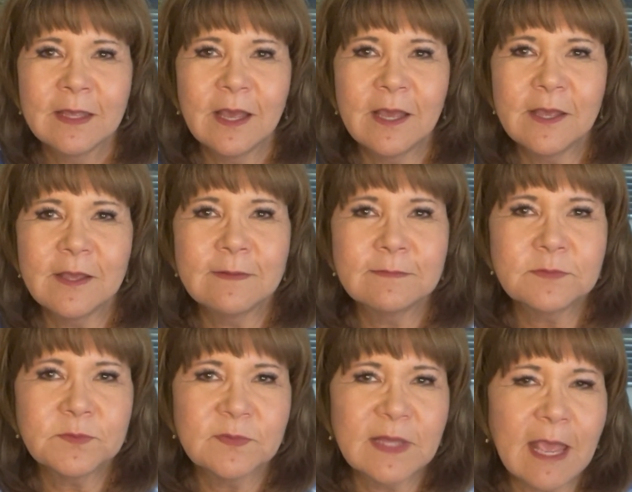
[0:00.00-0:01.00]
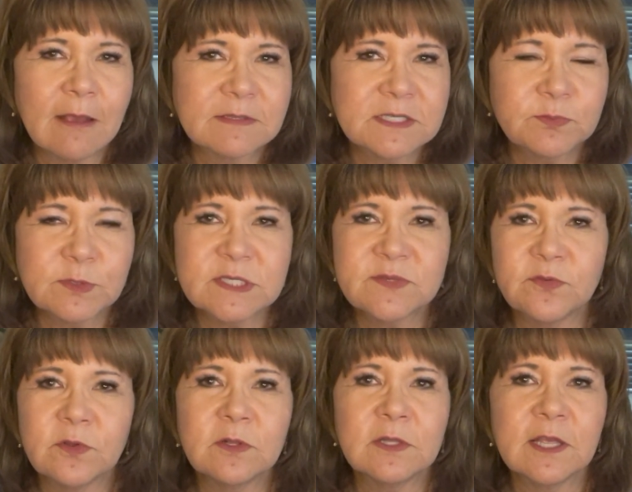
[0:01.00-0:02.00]
The house was
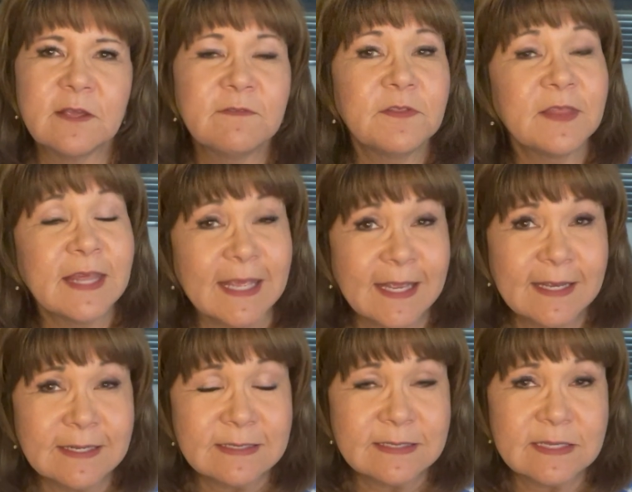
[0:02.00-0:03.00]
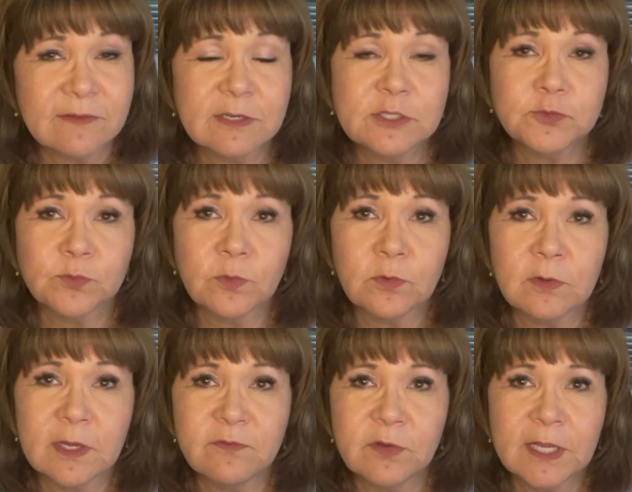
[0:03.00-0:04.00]
full of things, every drawer,
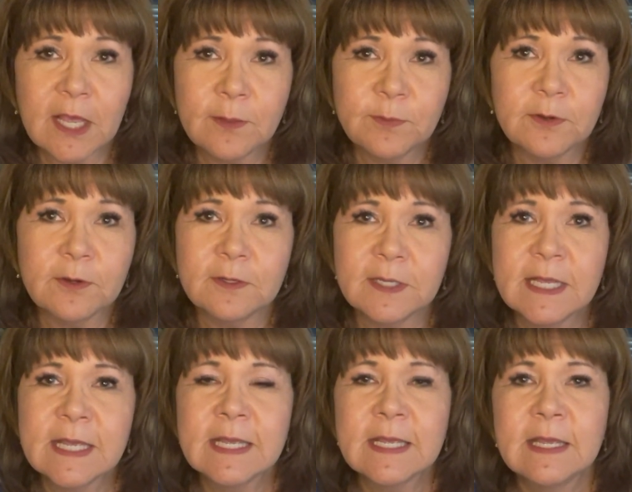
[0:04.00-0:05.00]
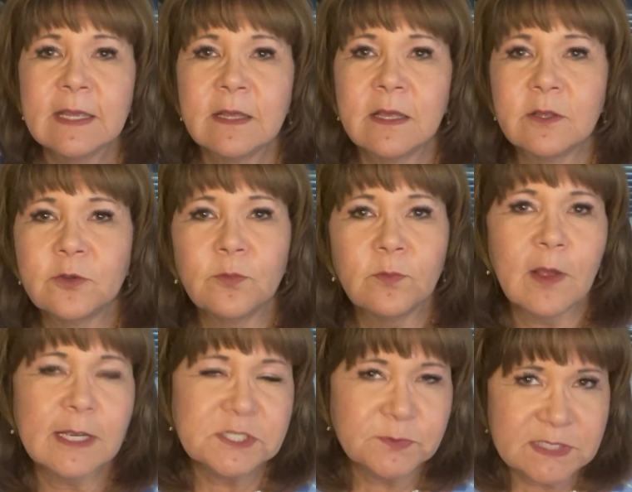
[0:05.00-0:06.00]
every cupboard,
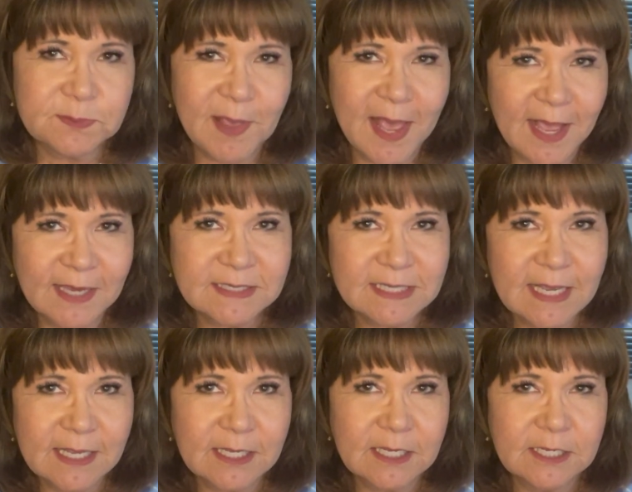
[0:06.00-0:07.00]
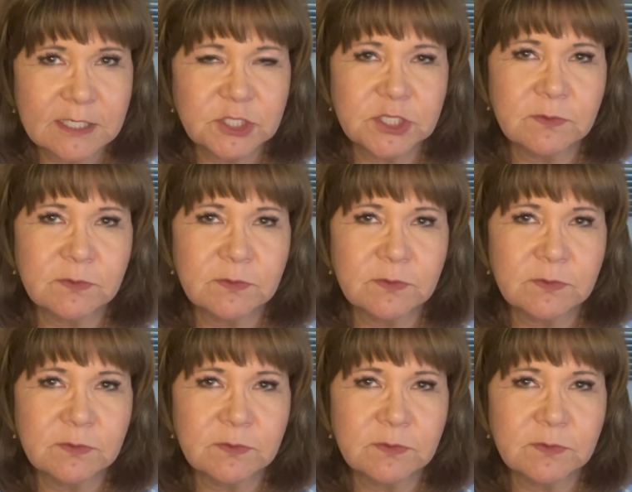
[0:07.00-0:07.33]
garage was packed, and she